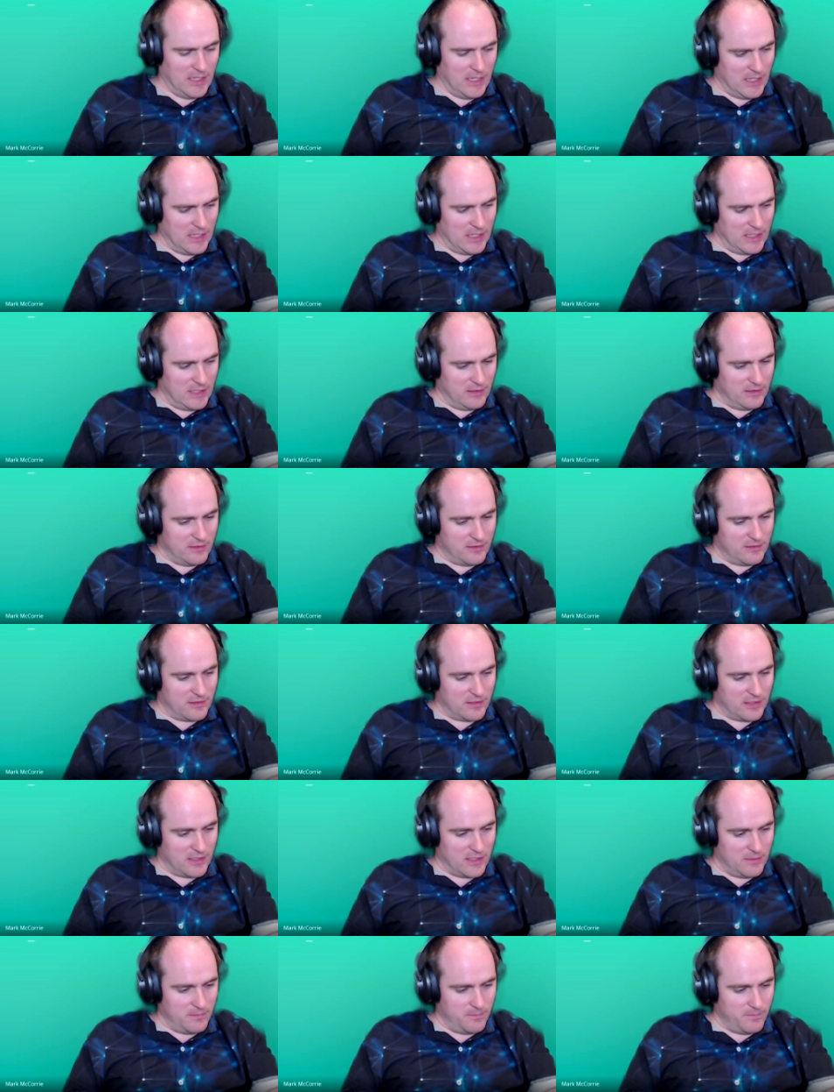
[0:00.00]
And
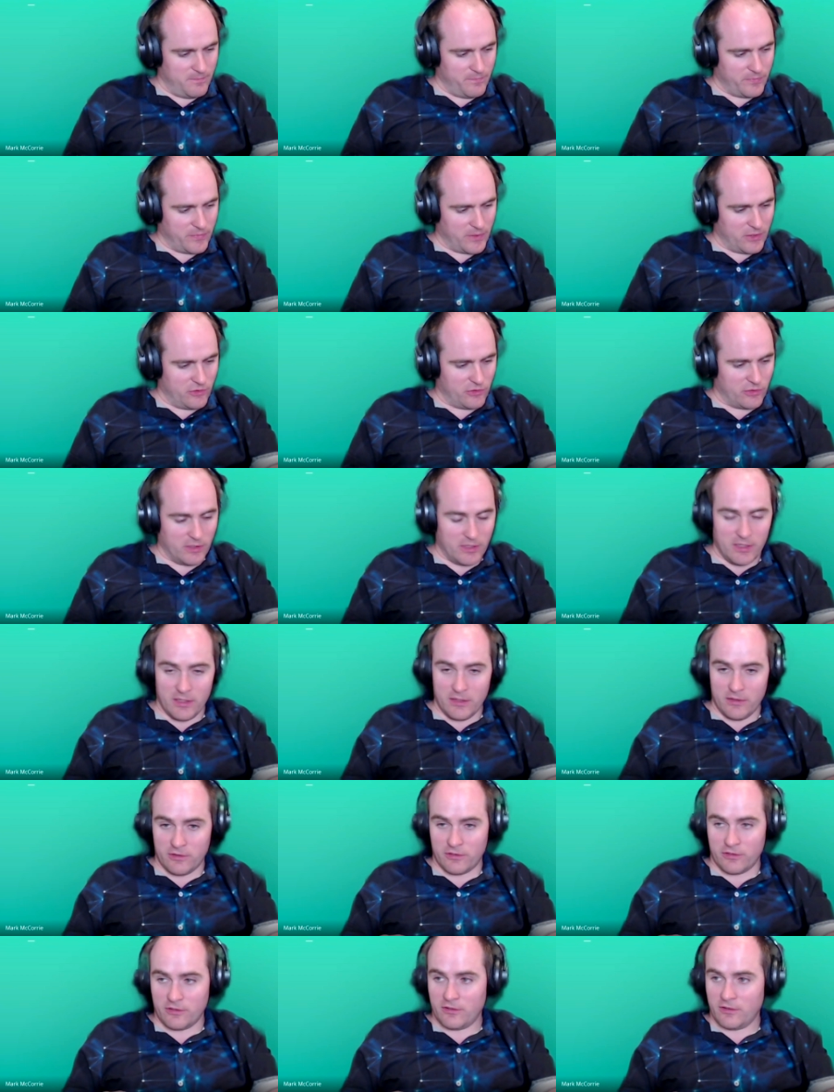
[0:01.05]
so it
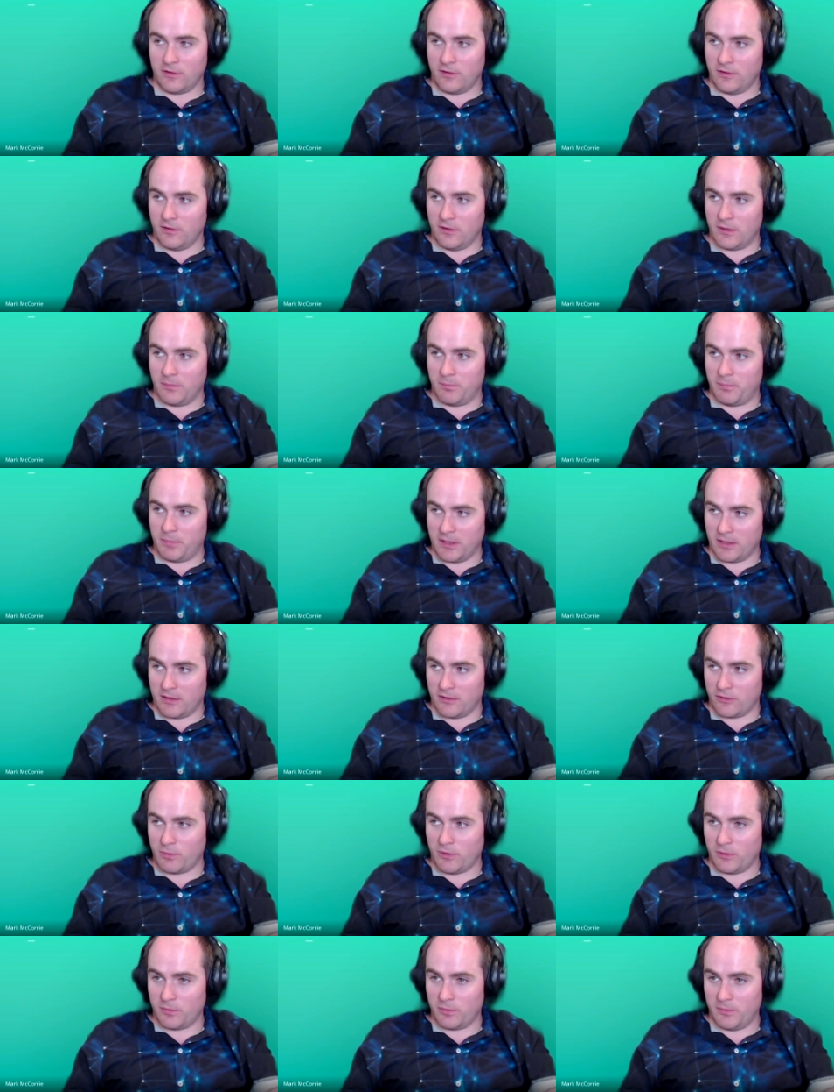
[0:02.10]
is the
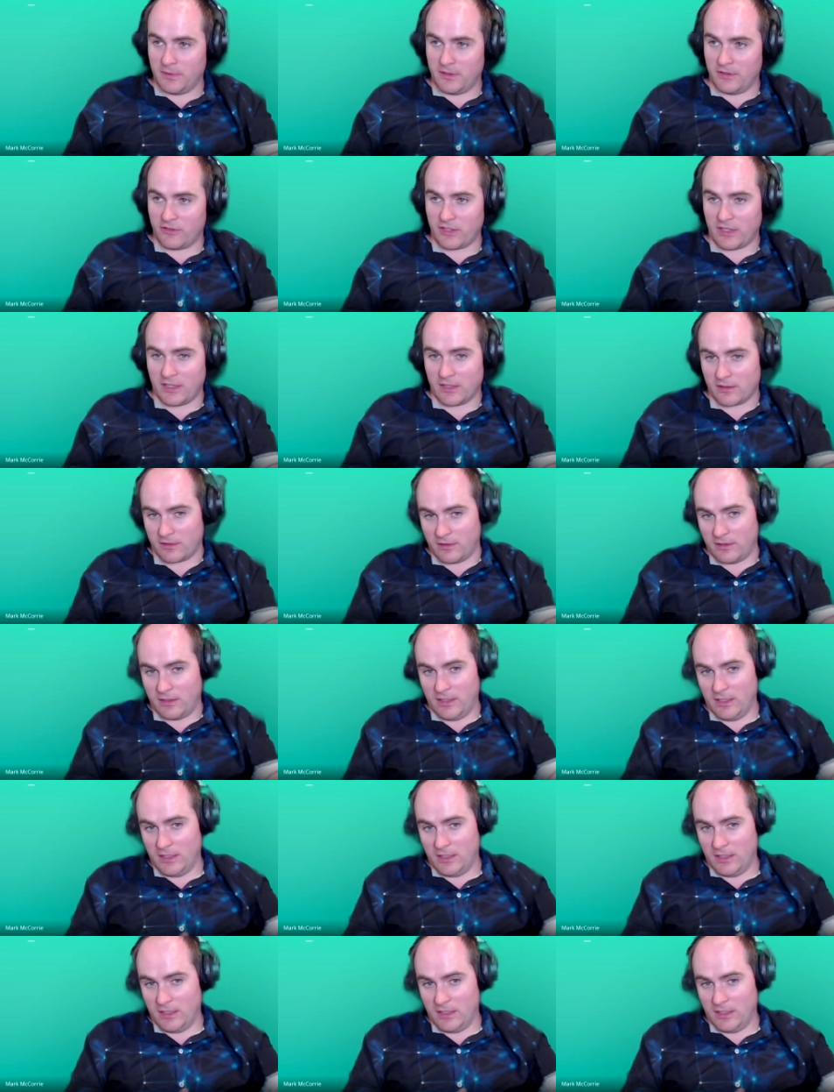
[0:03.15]
biggest problem in tech that